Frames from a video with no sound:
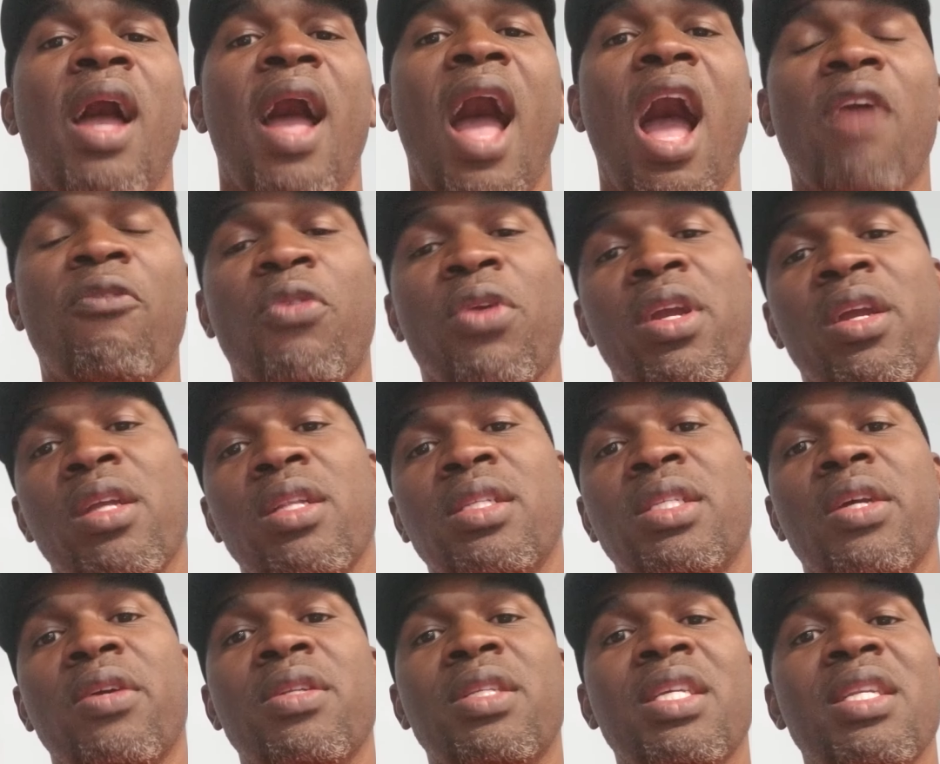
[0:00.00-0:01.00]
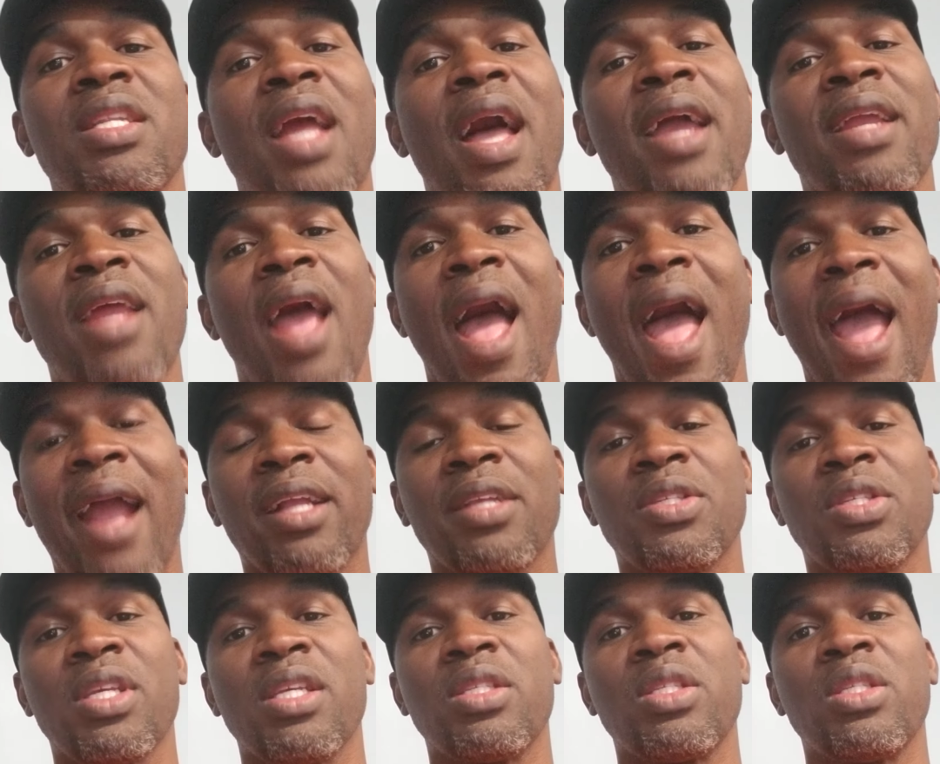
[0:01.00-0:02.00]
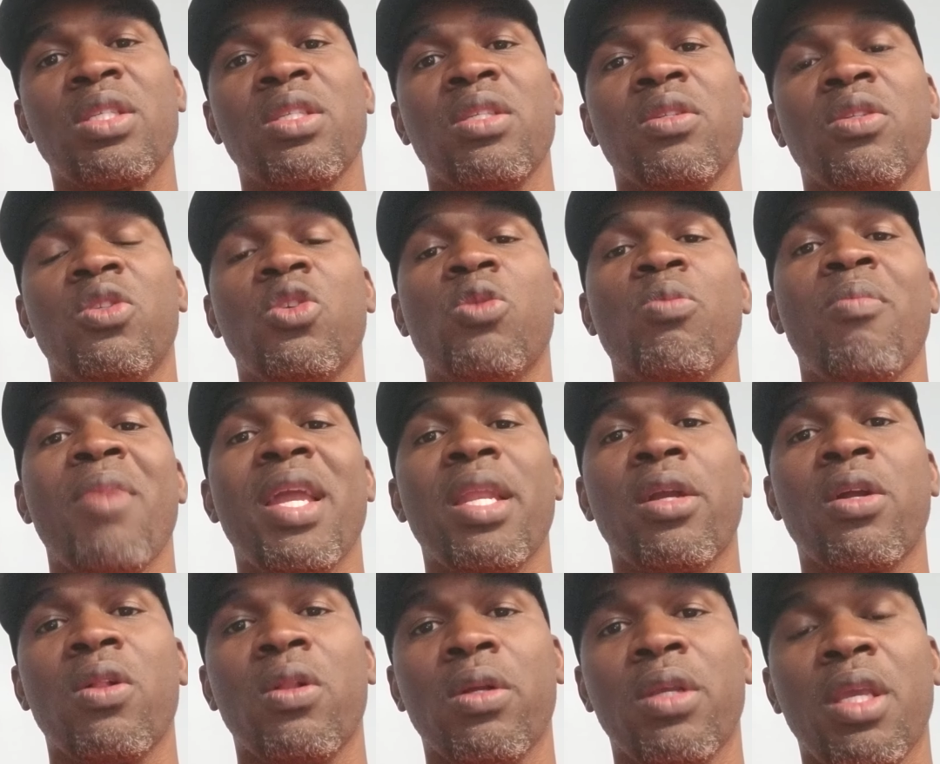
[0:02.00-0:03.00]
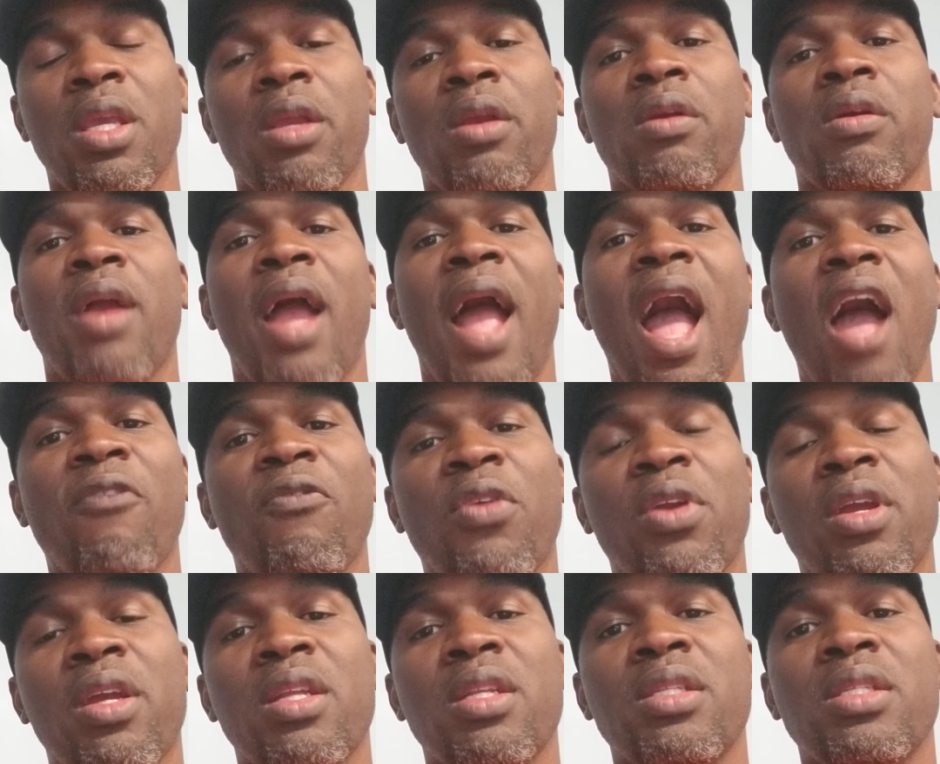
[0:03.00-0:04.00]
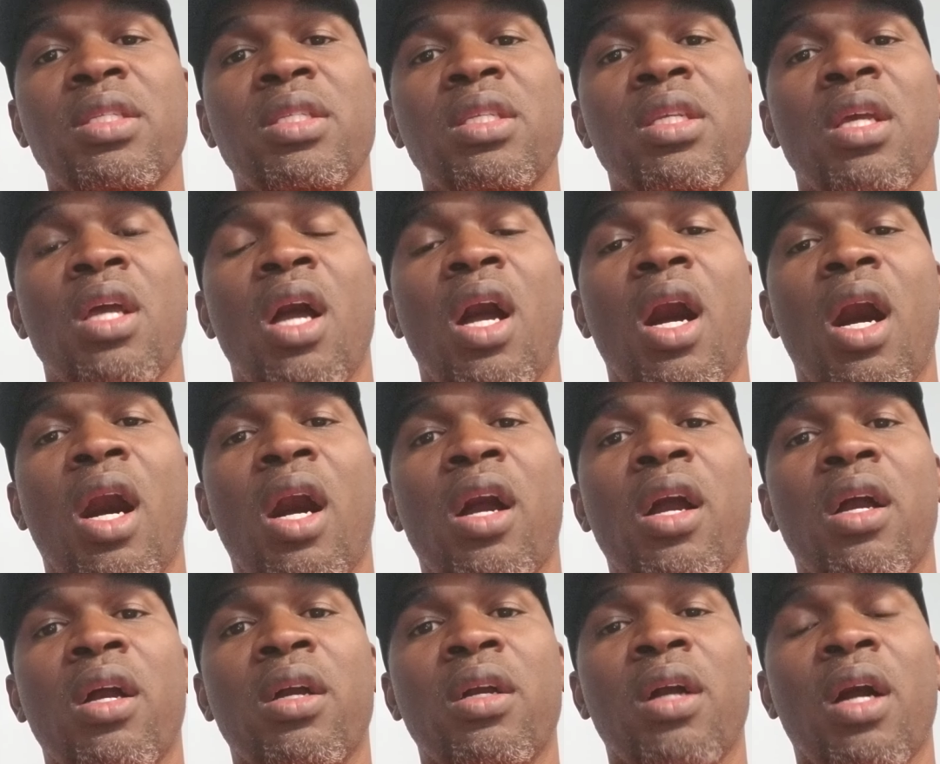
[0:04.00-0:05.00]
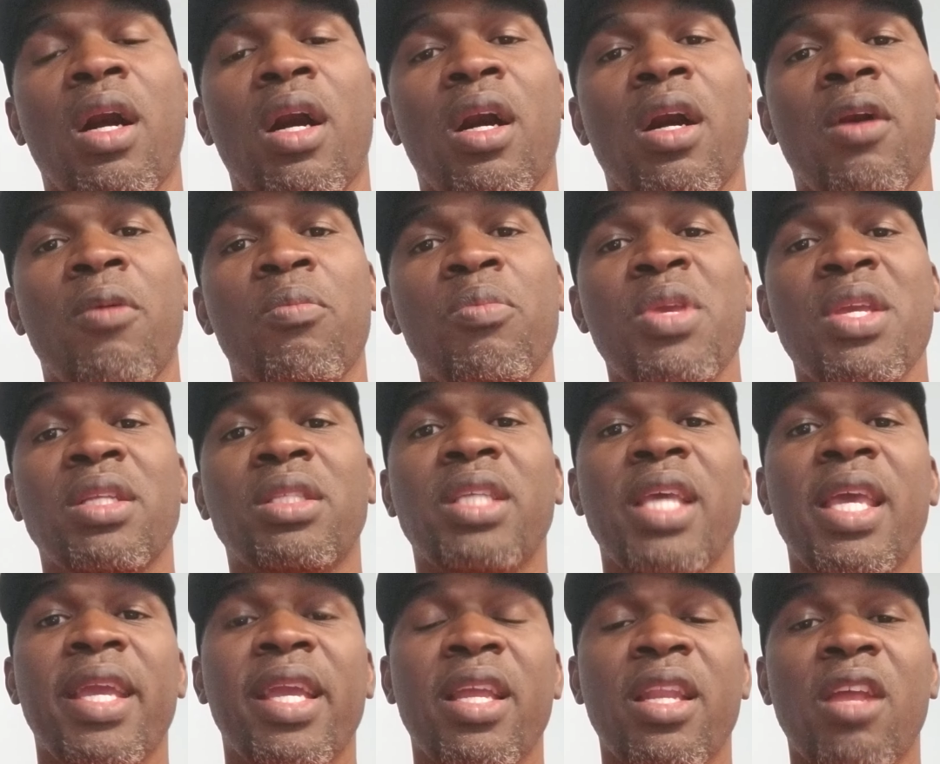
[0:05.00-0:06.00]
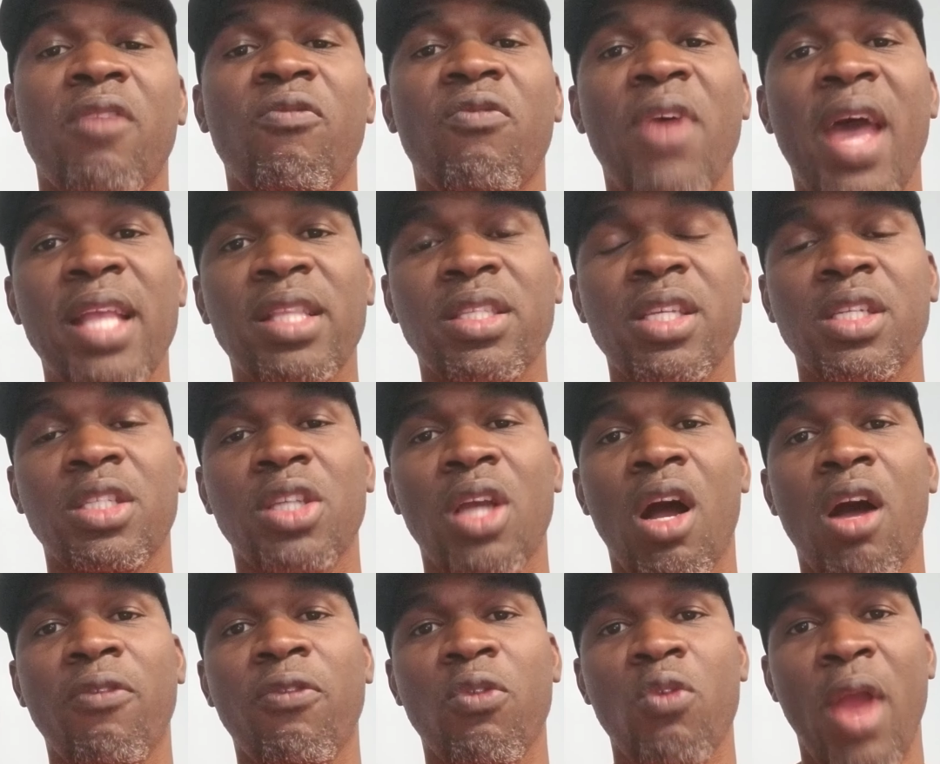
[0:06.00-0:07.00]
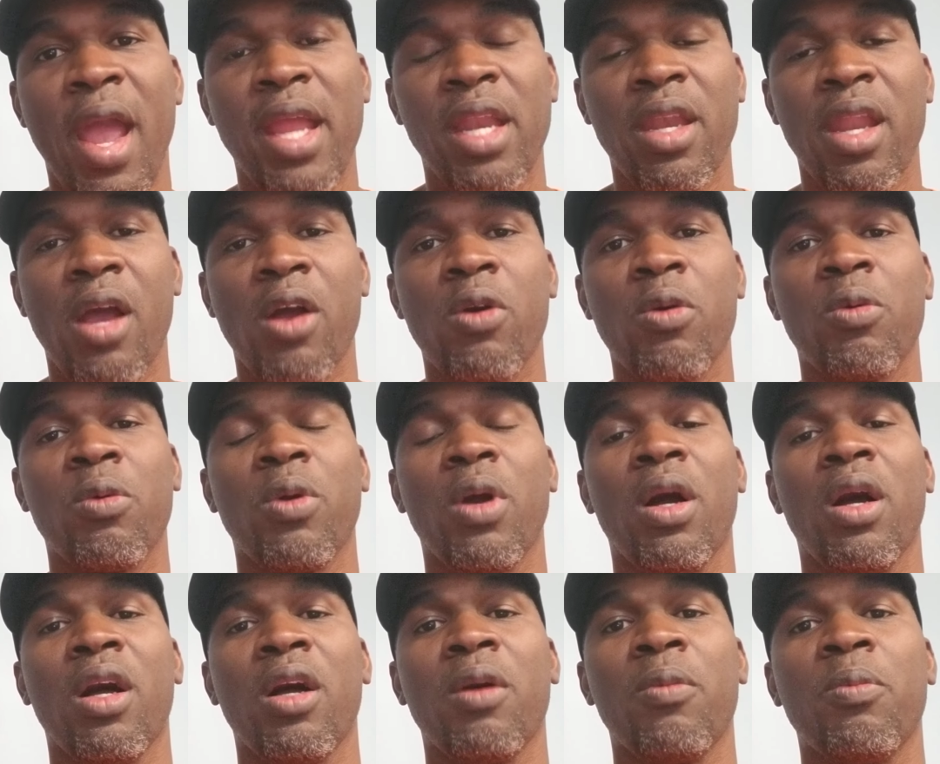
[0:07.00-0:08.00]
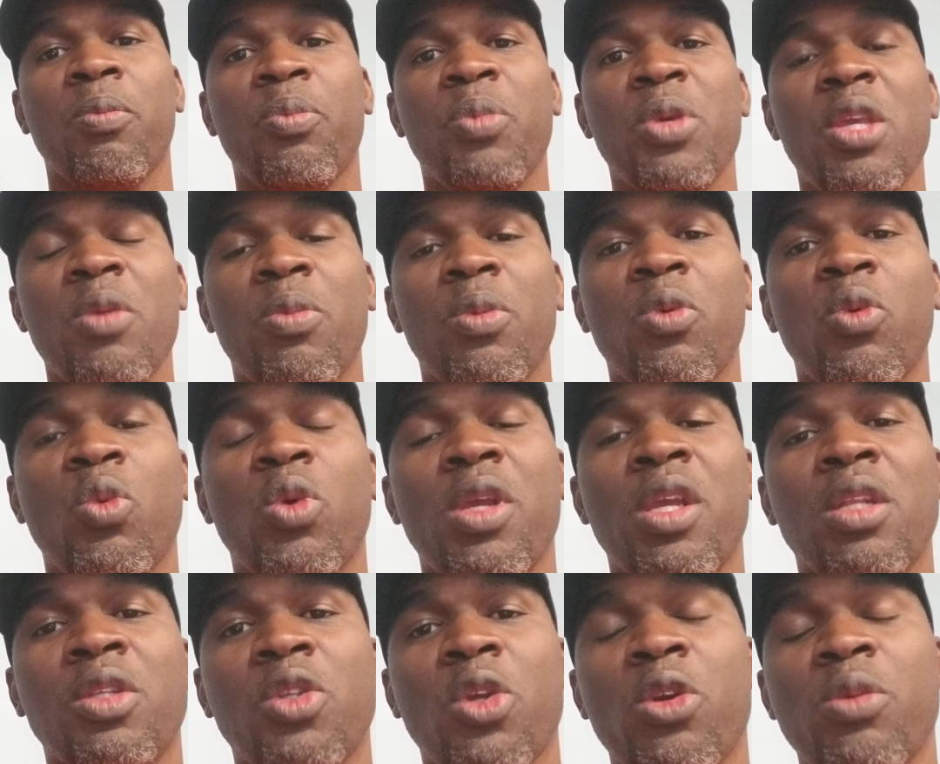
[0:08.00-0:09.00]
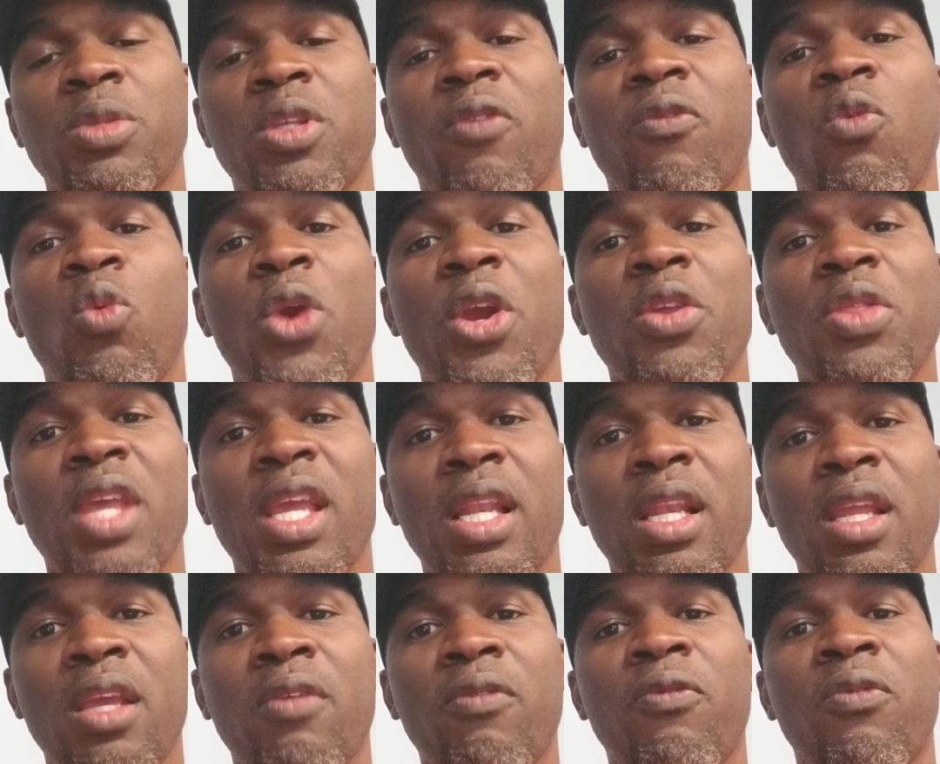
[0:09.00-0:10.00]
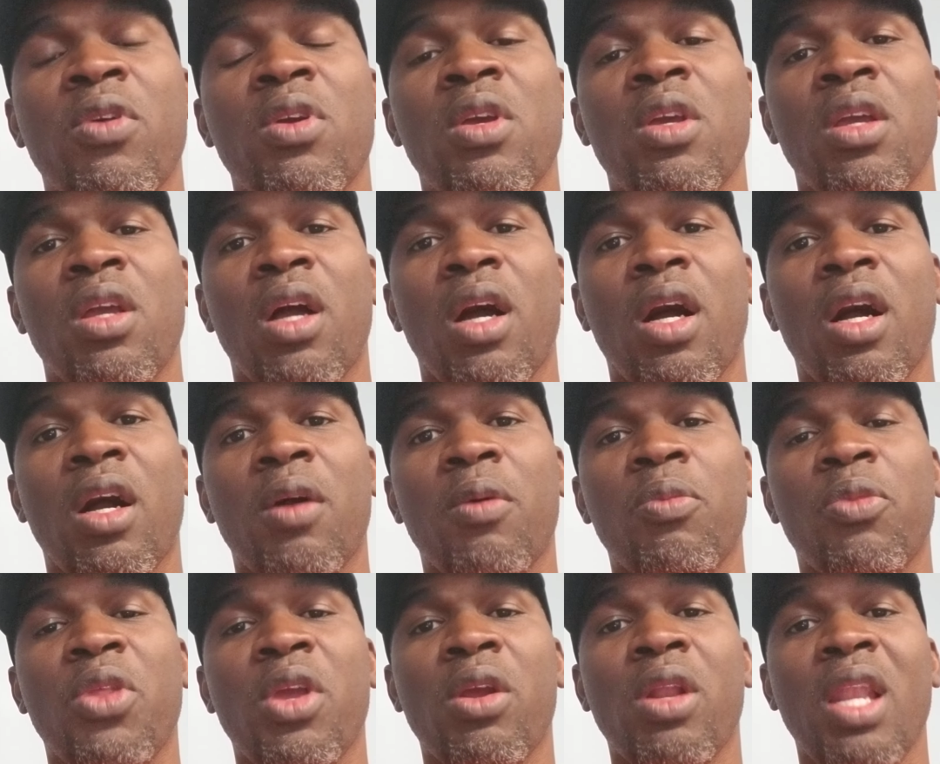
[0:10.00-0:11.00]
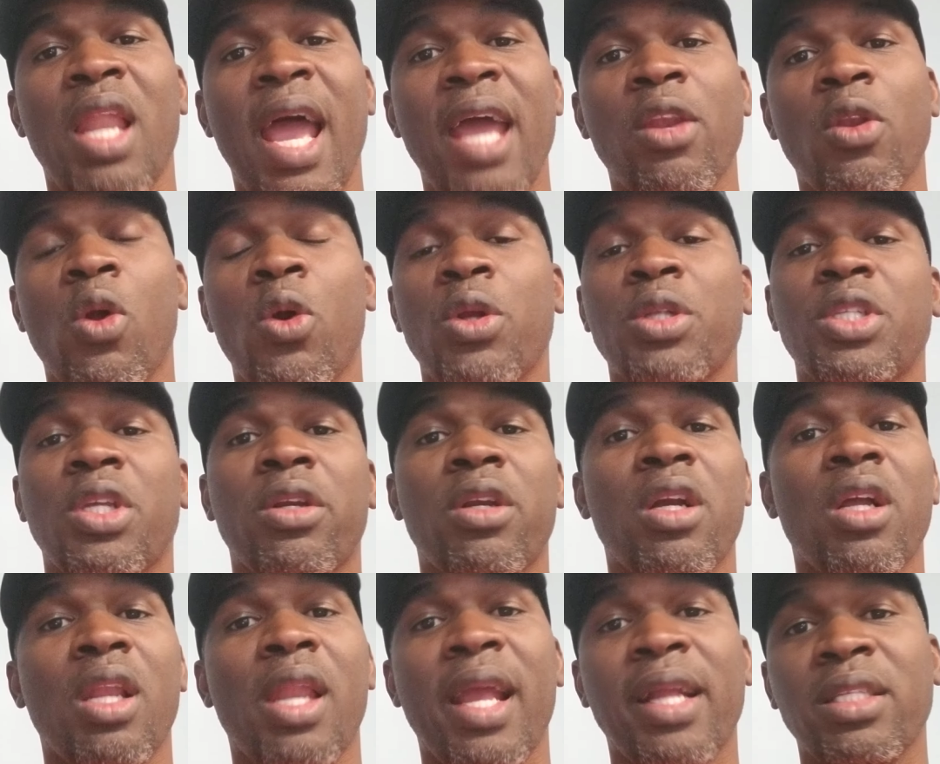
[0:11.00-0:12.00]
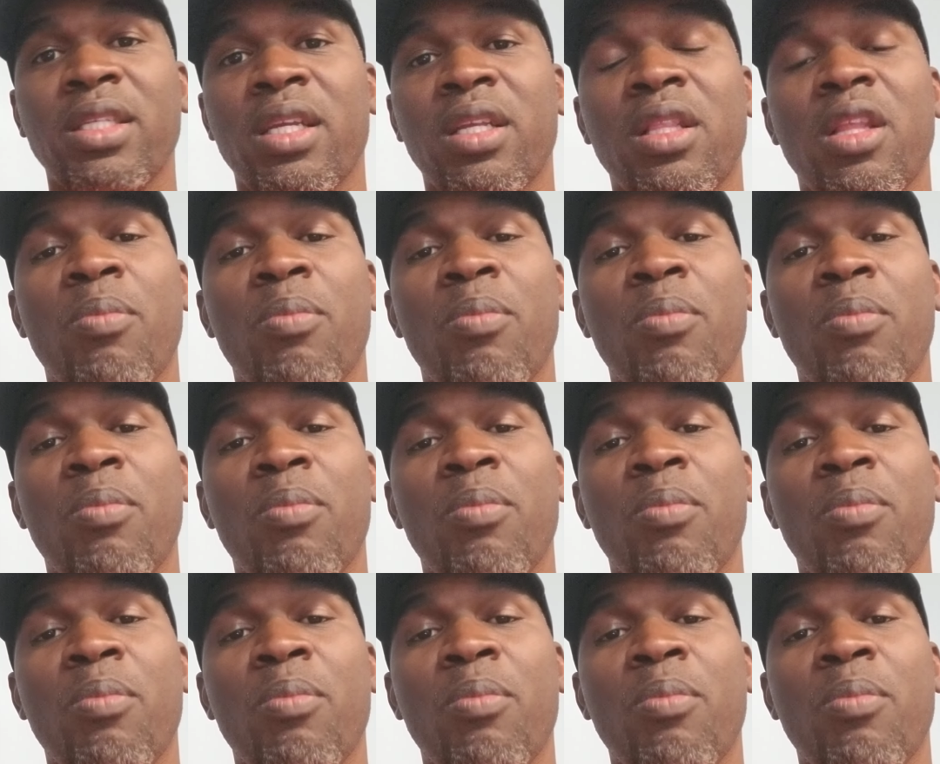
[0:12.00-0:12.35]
Africans are denied access to medical care. Africans are being taken advantage of right now. People, in terms of where they live, their landlords are collecting the